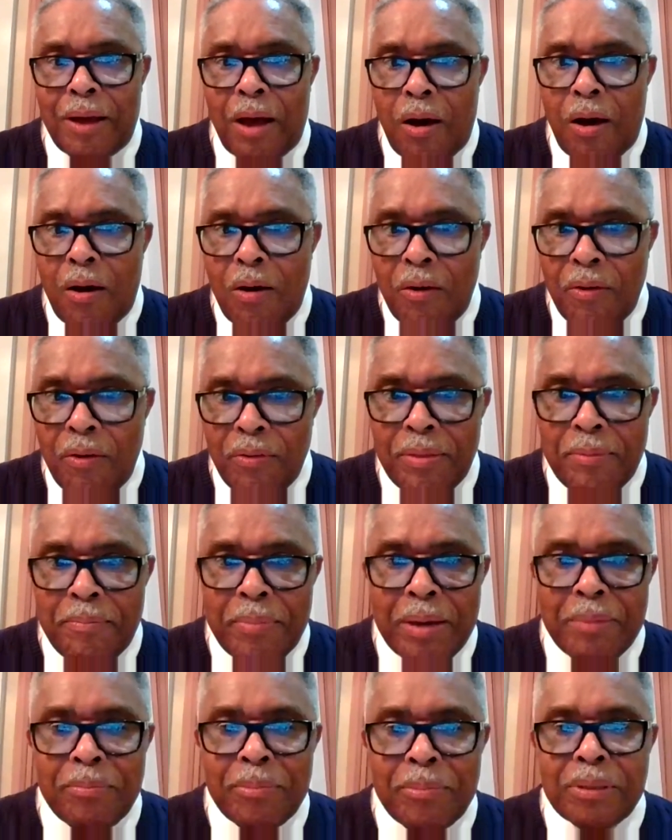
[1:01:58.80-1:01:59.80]
all the
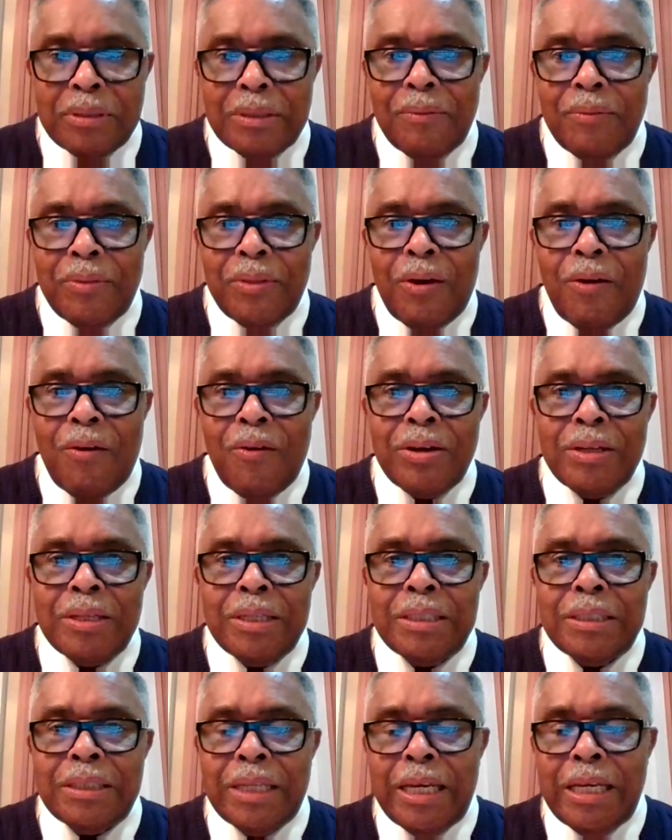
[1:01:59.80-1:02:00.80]
members of the
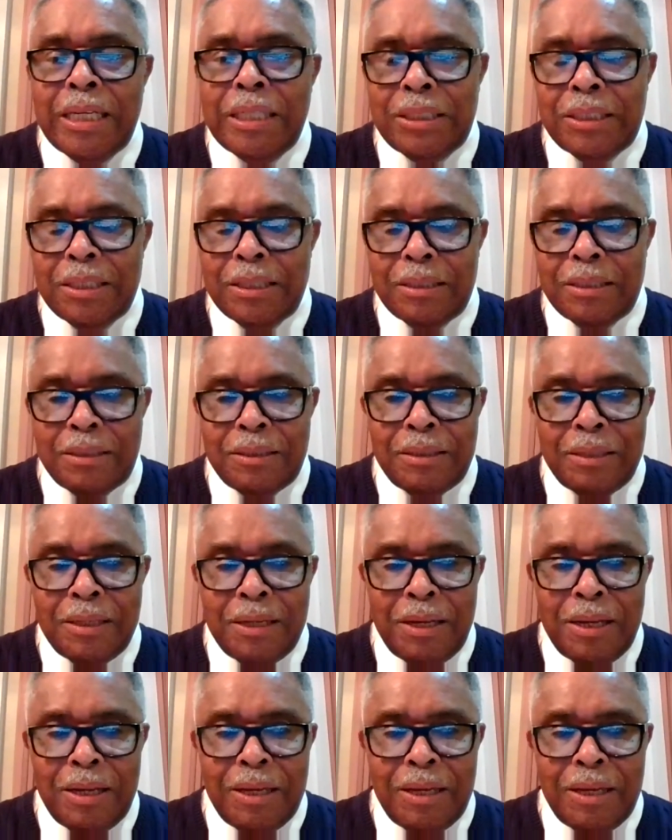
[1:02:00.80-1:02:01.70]
organization,